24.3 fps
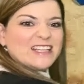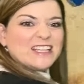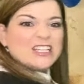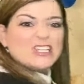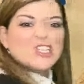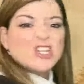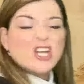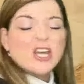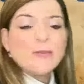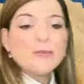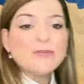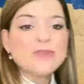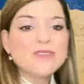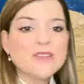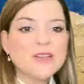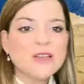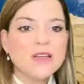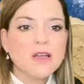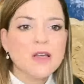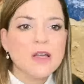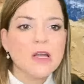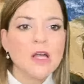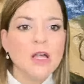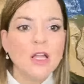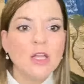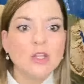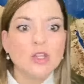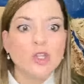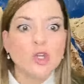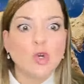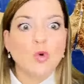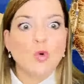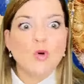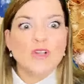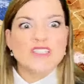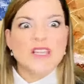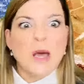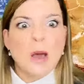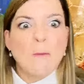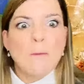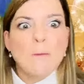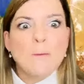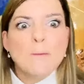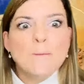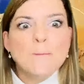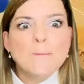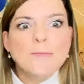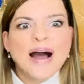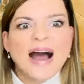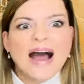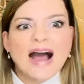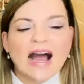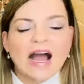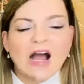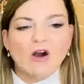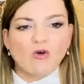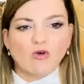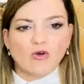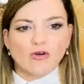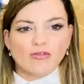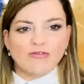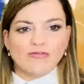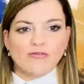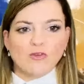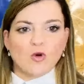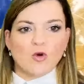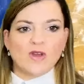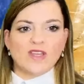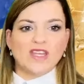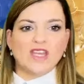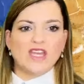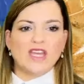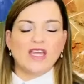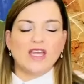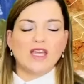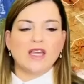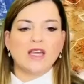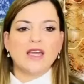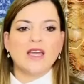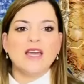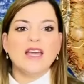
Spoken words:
Egypt, there was a powerful king.